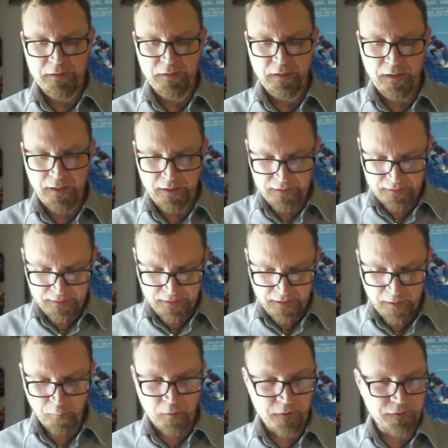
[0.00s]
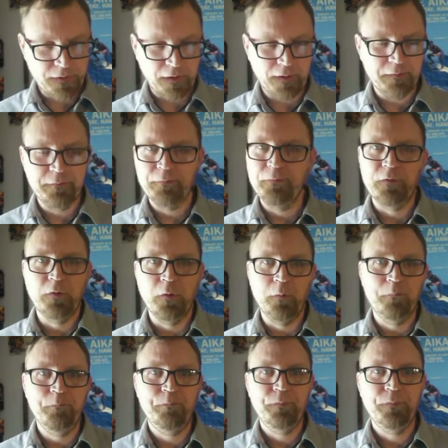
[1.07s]
and I want that.
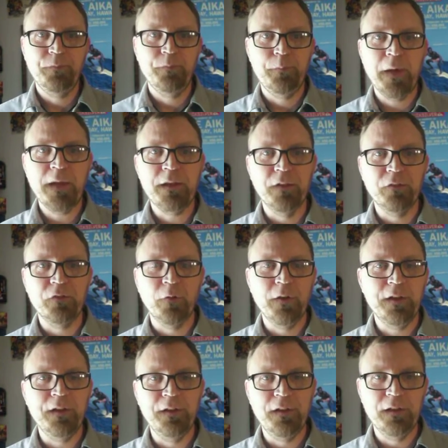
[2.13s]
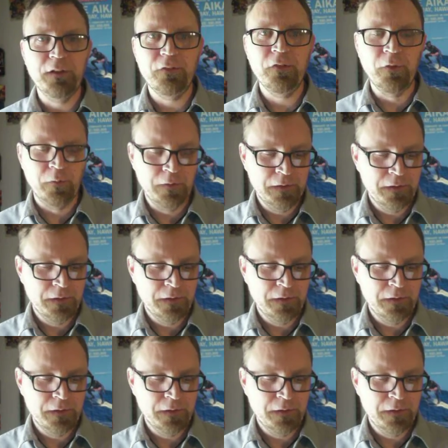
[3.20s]
So back it so I can get it too.